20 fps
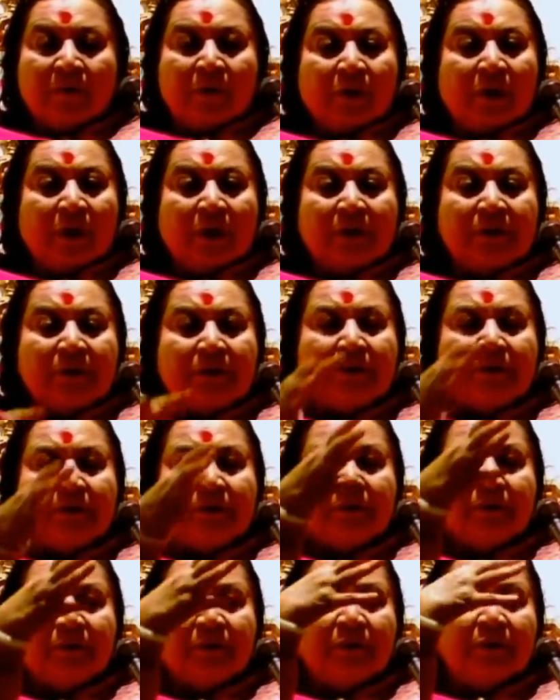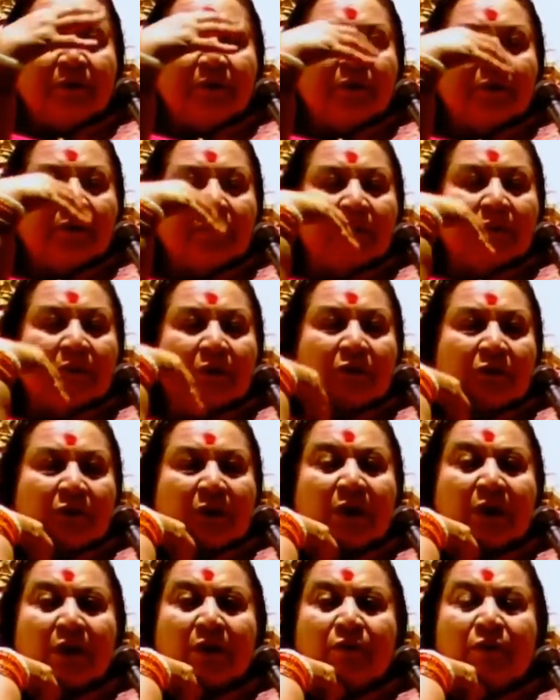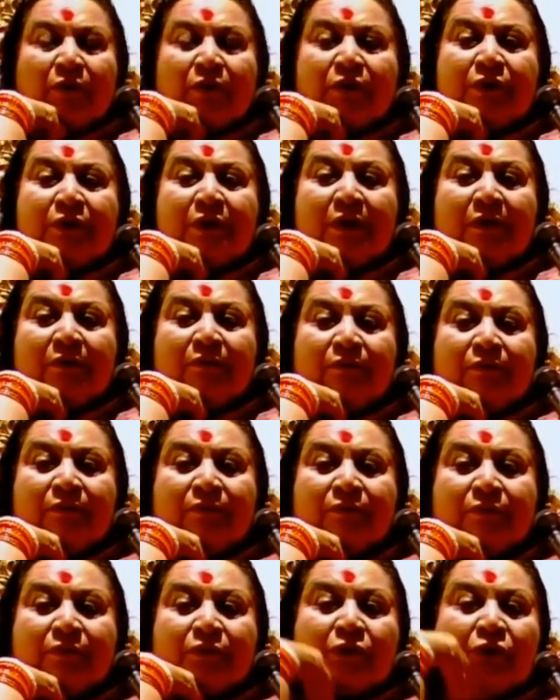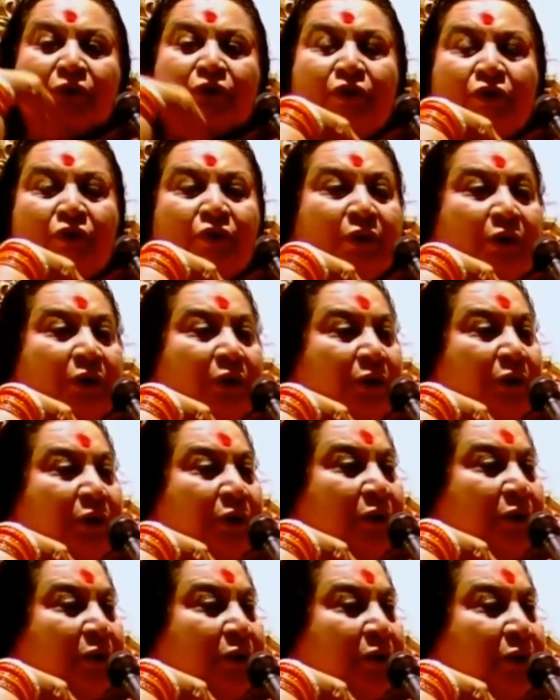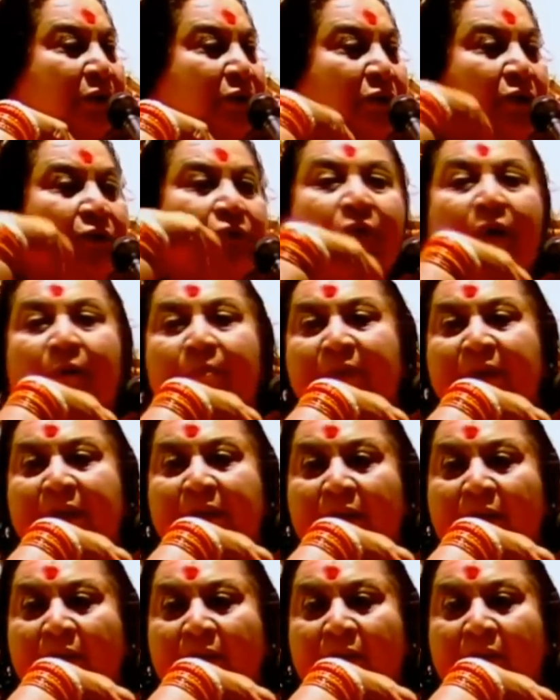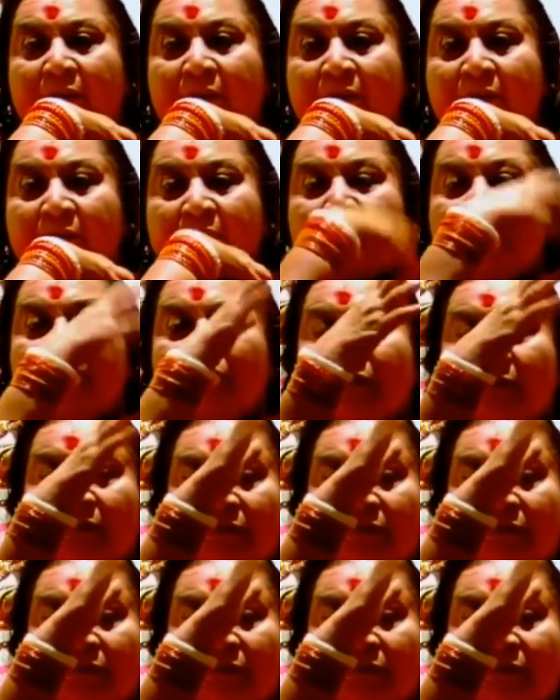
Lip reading: Because you think of yourself, your children, your family, that's